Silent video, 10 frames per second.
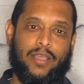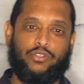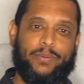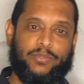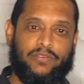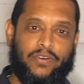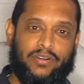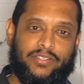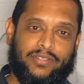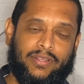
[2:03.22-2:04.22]
scripture
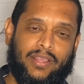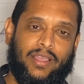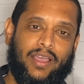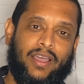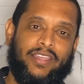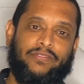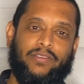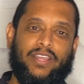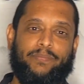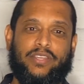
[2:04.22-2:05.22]
verse in
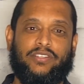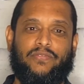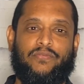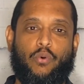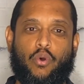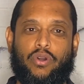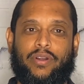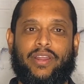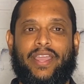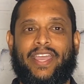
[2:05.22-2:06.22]
Philippians
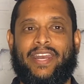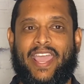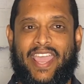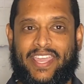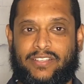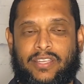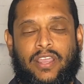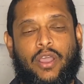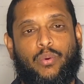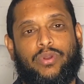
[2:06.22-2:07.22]
4 and 8,
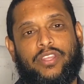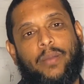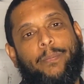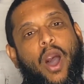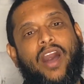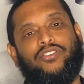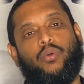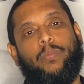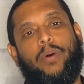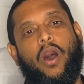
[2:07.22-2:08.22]
where the
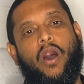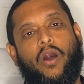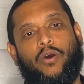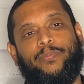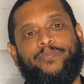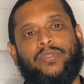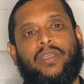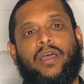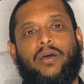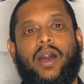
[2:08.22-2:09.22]
apostle Paul
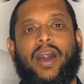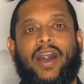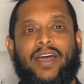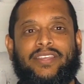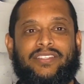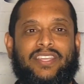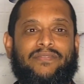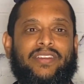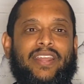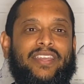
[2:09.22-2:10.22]
is
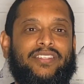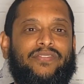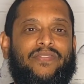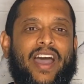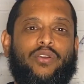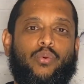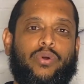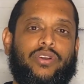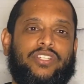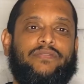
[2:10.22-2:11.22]
given his final
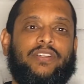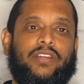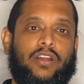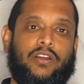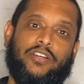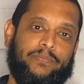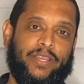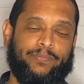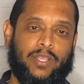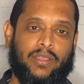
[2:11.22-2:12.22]
words of
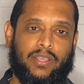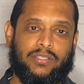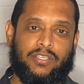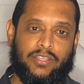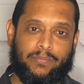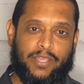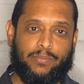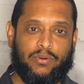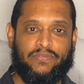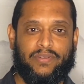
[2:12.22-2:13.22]
encouragement to the
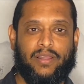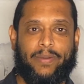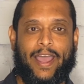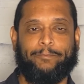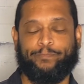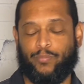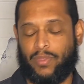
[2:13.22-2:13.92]
people of Philippi.